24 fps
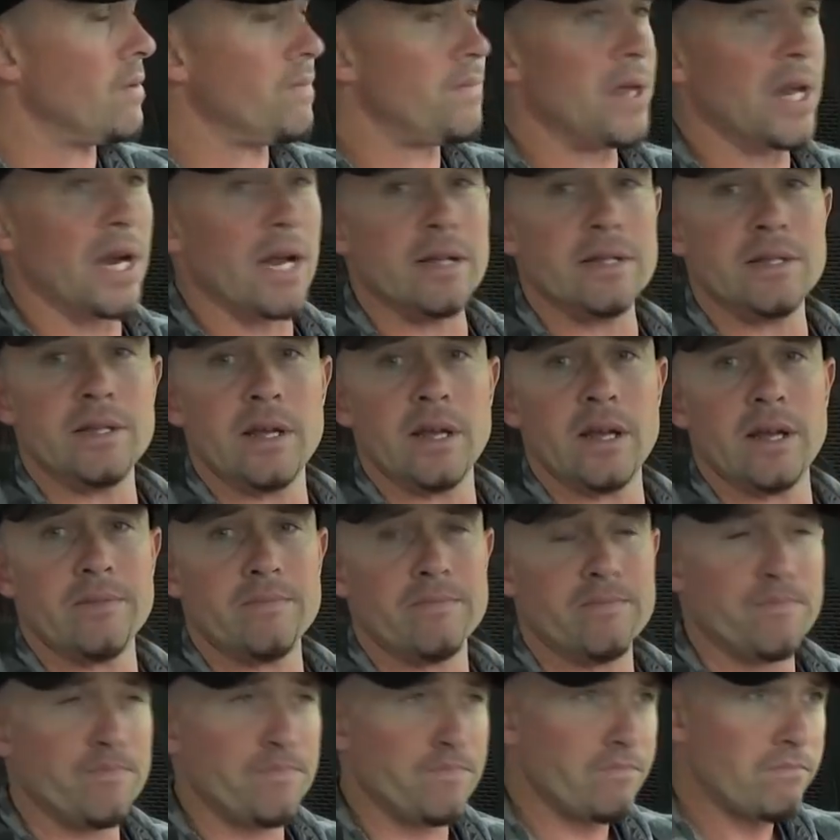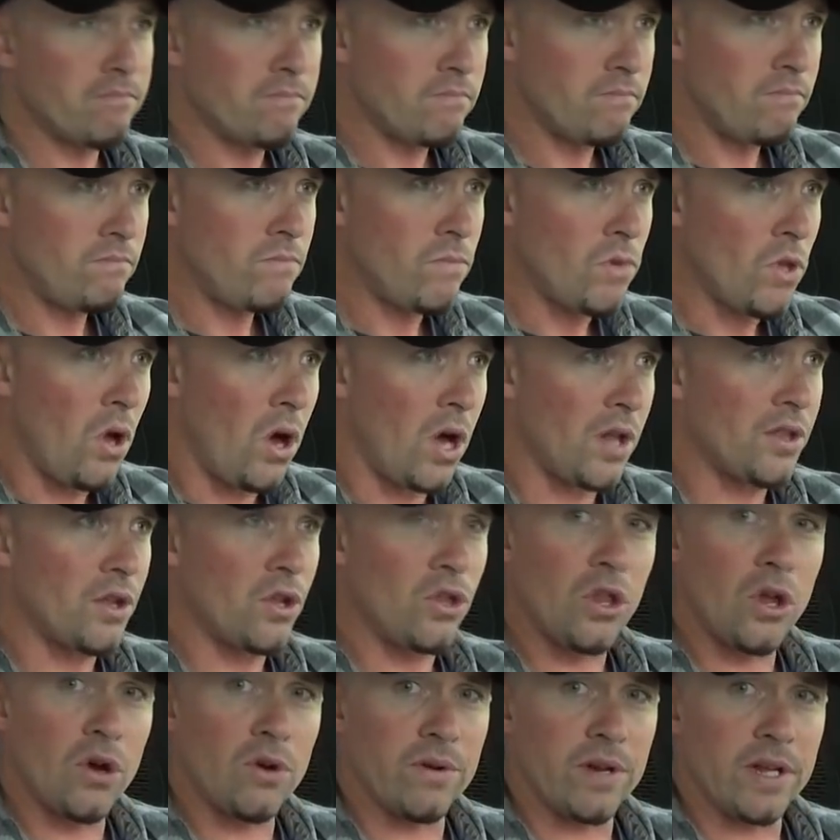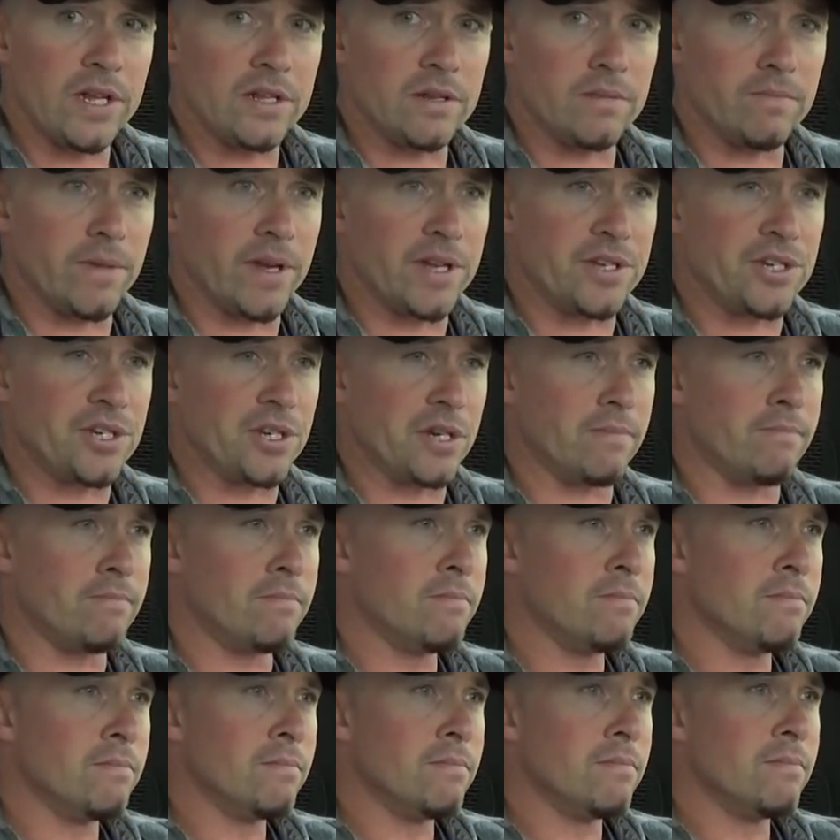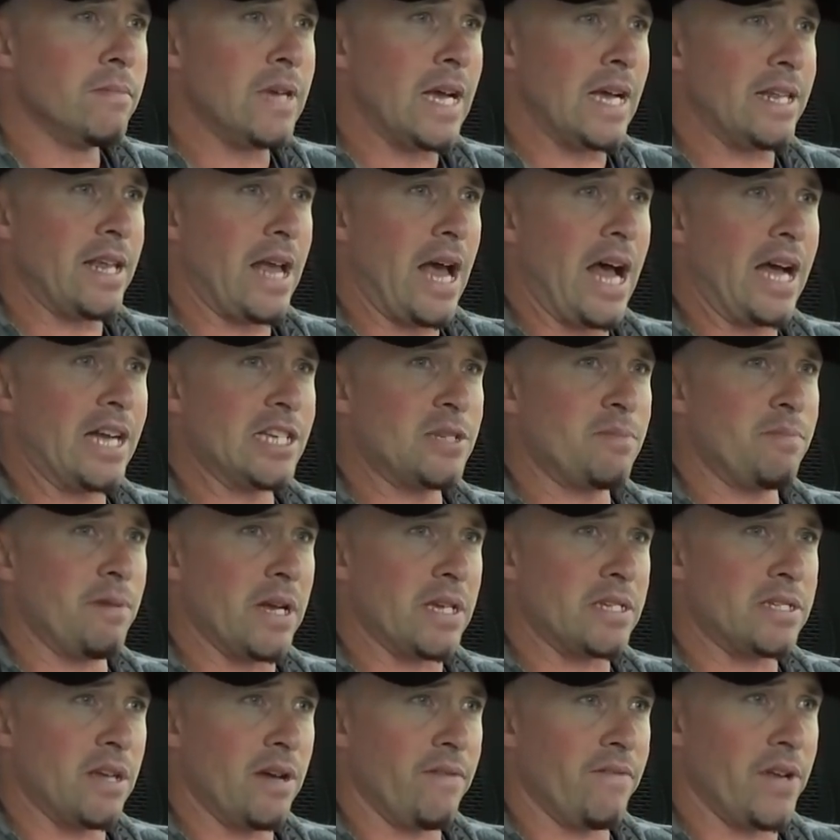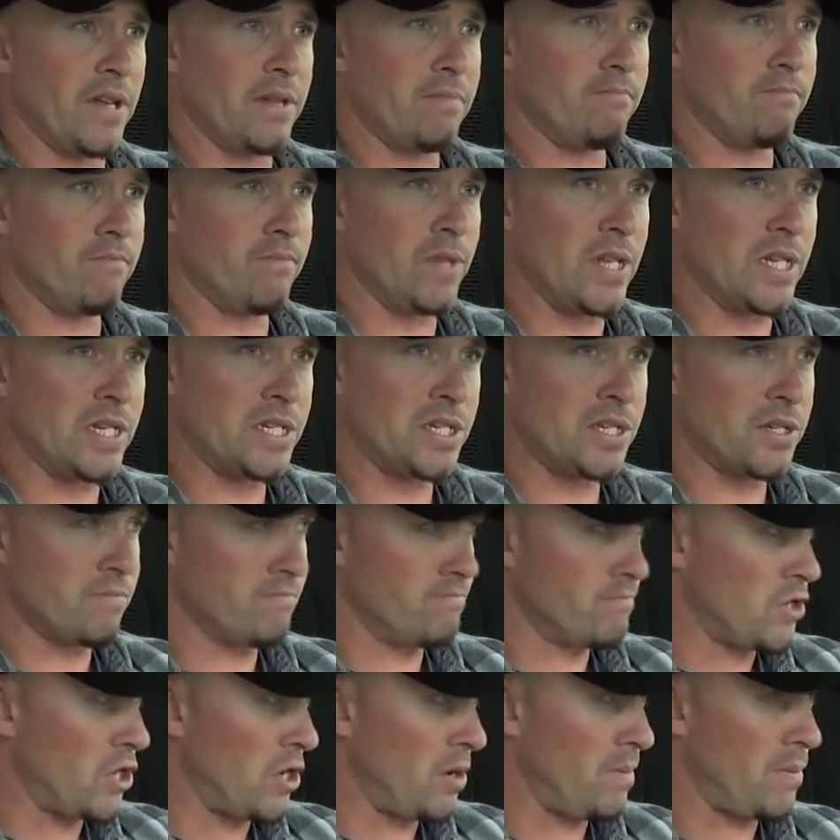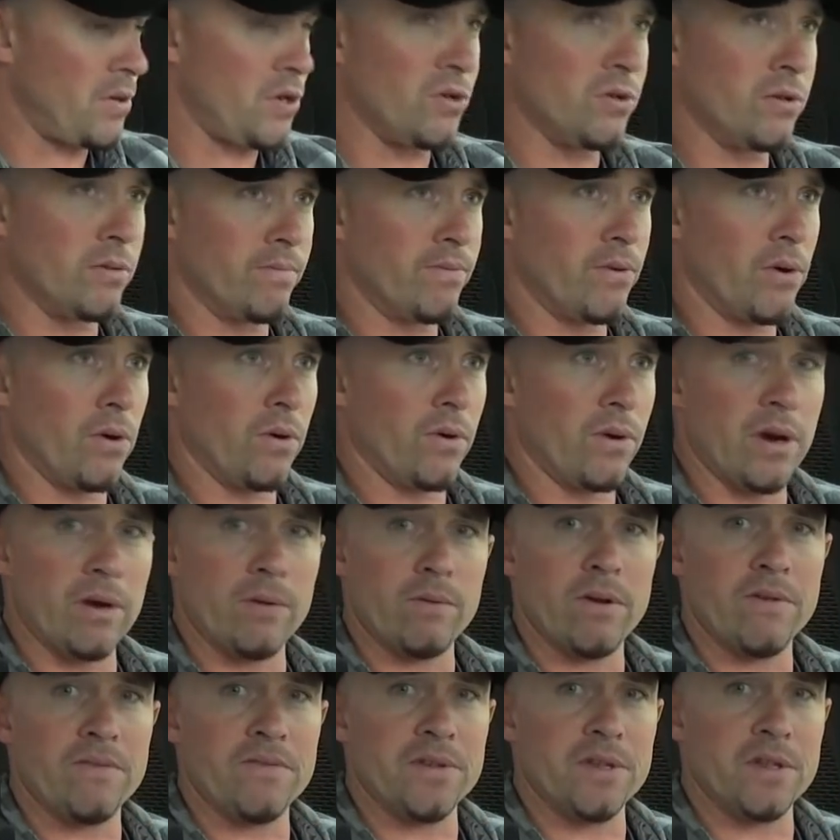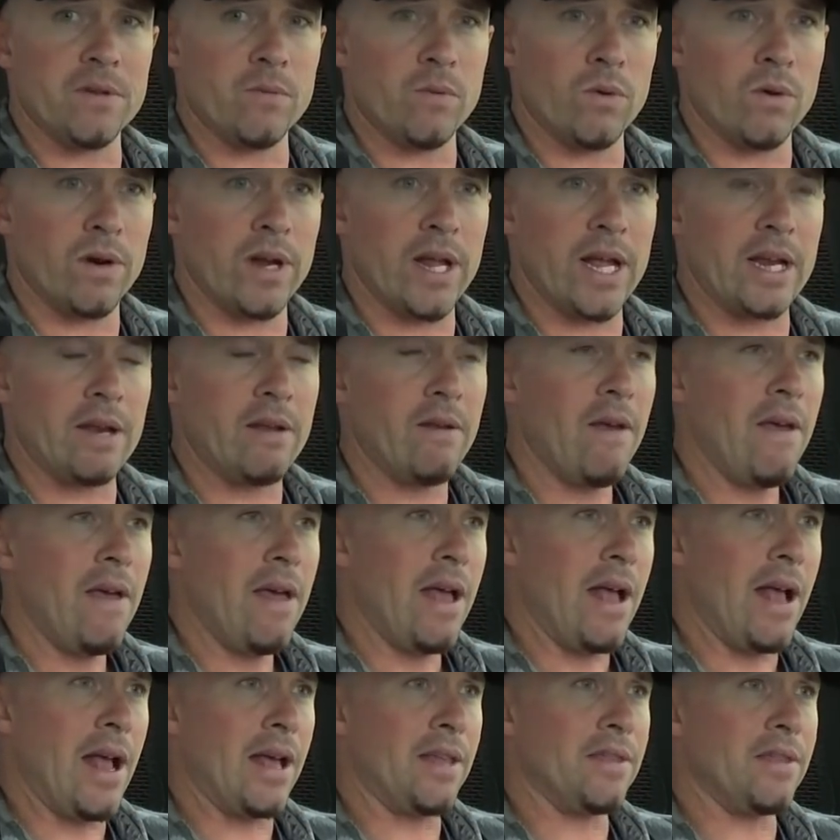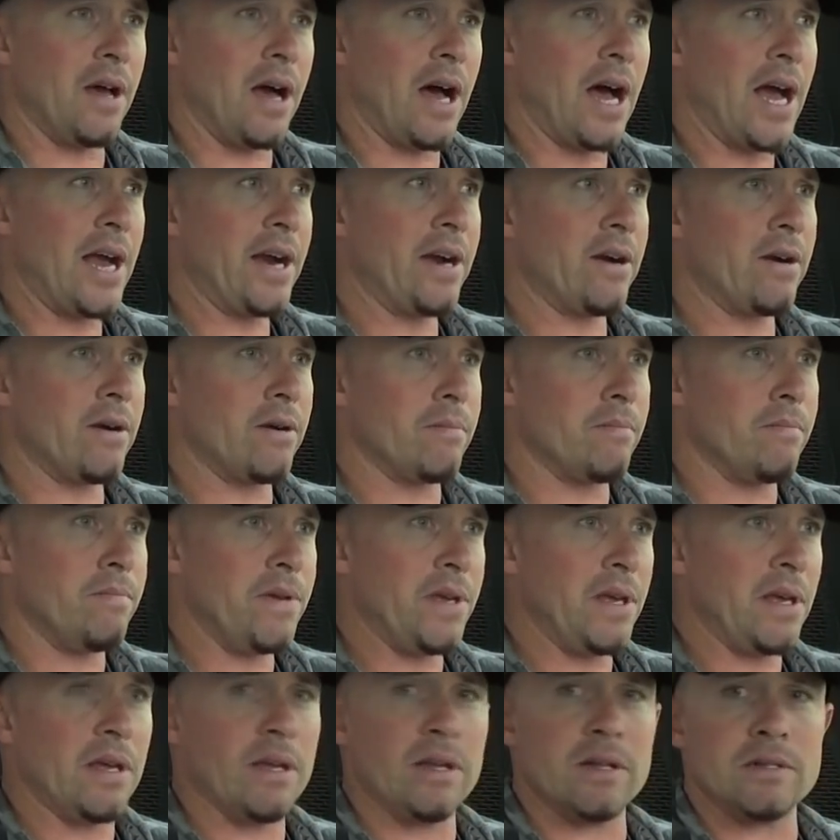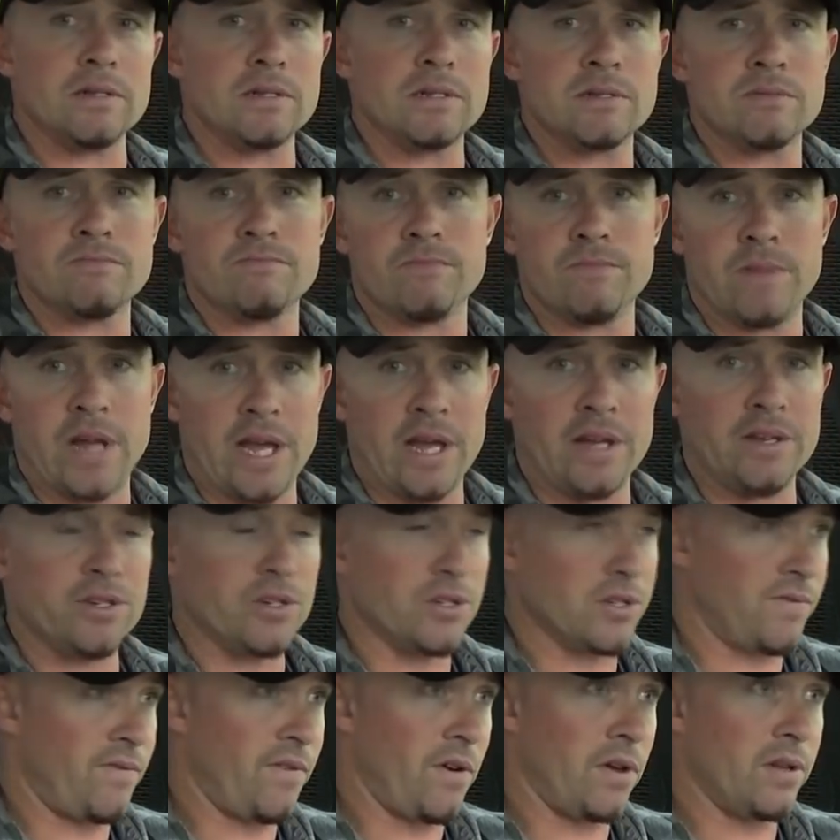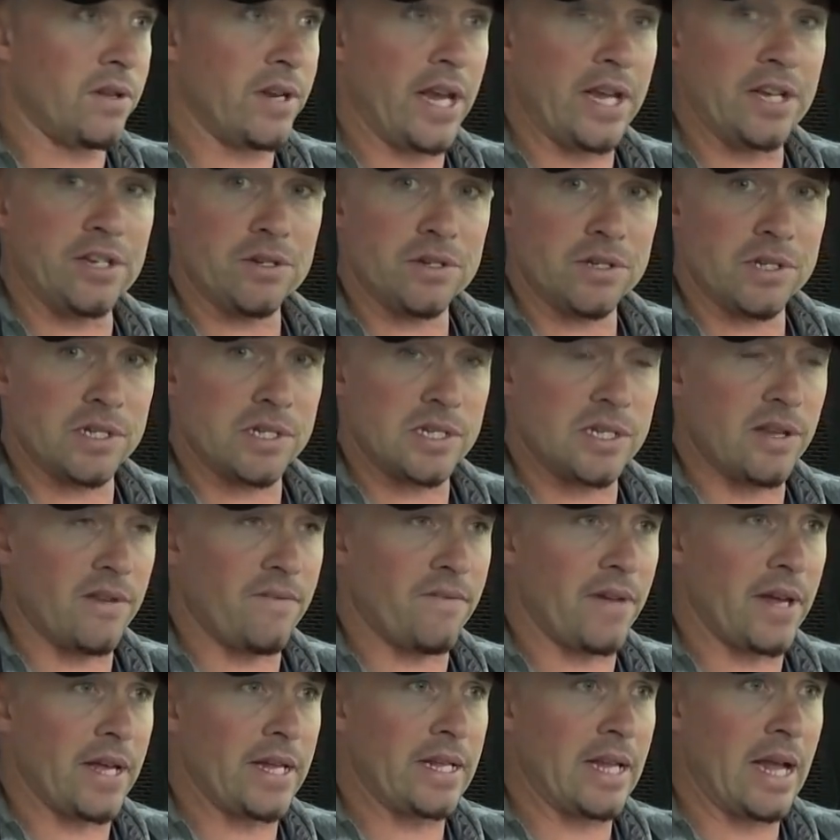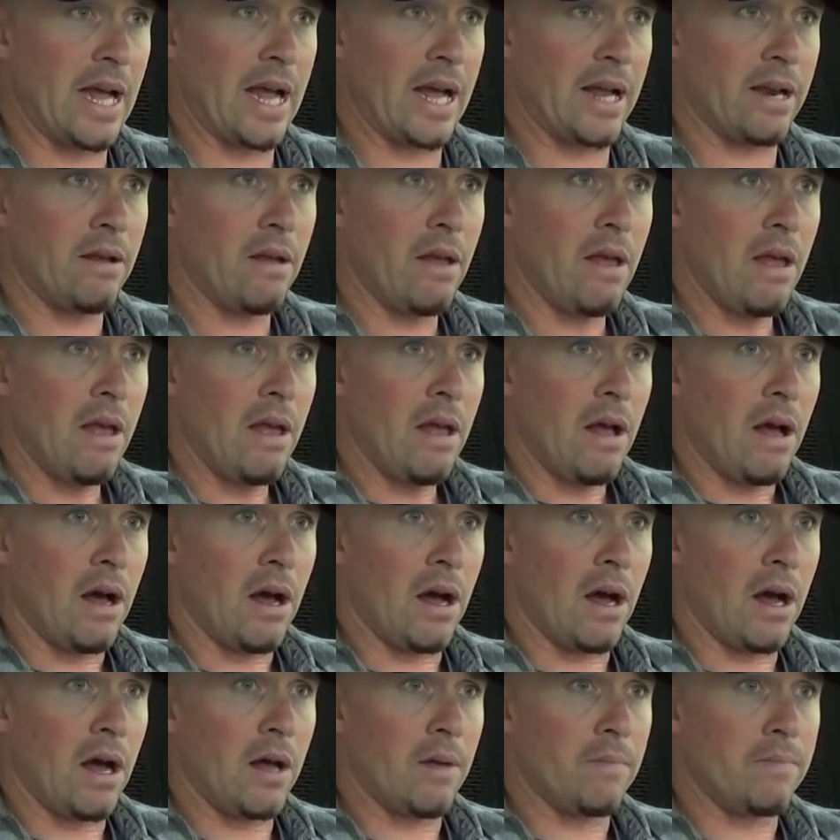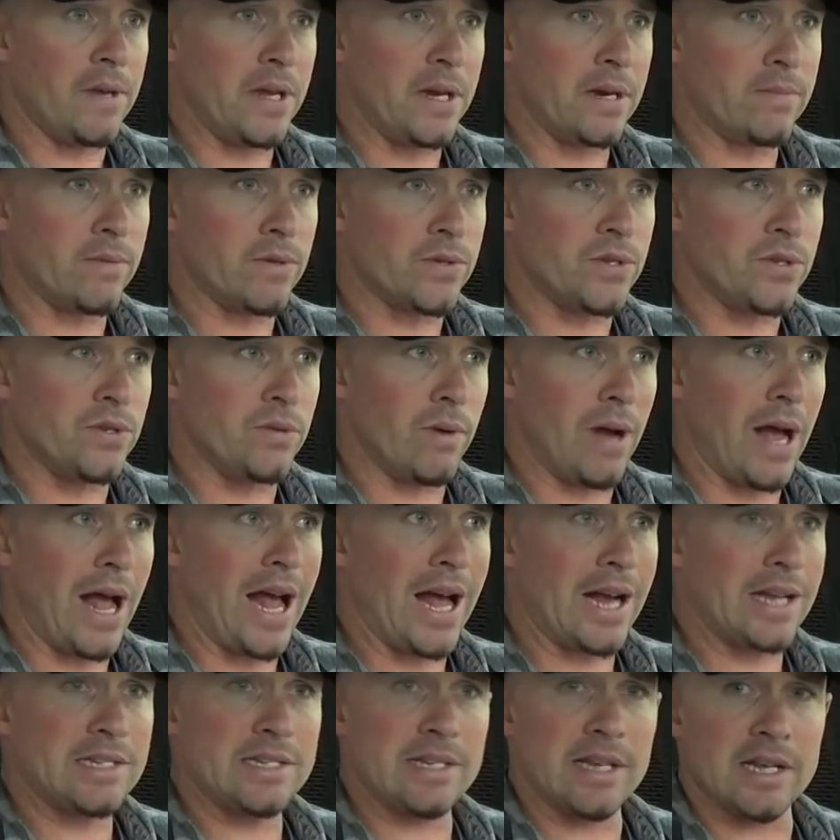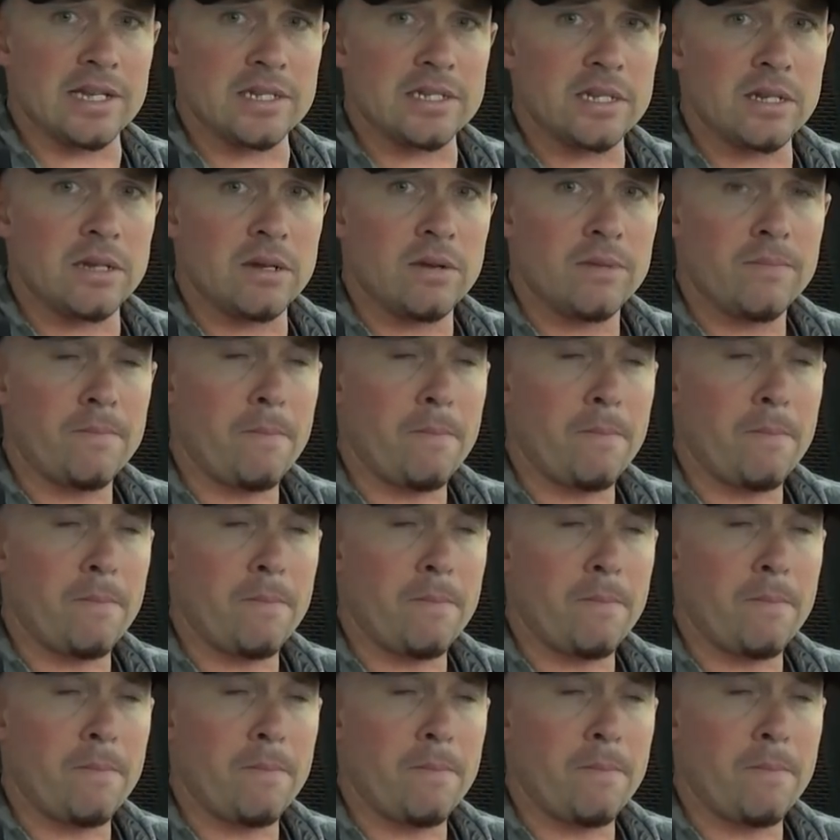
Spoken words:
that I did on the loading dimension and the aspects of it, this computer program roughly that we're in, and the higher beings, angels, fallen angels and stuff like that, being able to access